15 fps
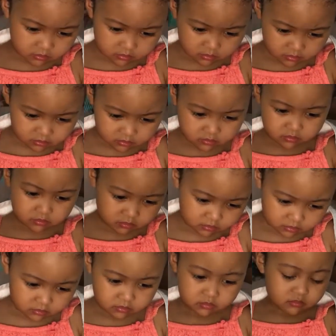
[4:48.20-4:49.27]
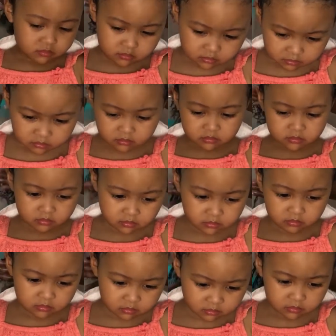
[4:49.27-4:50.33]
through all the sections,
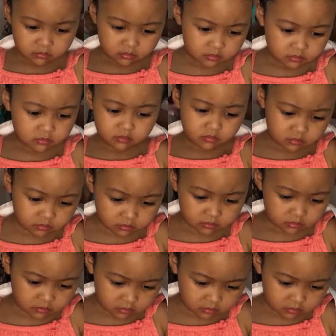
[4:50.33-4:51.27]
little section by little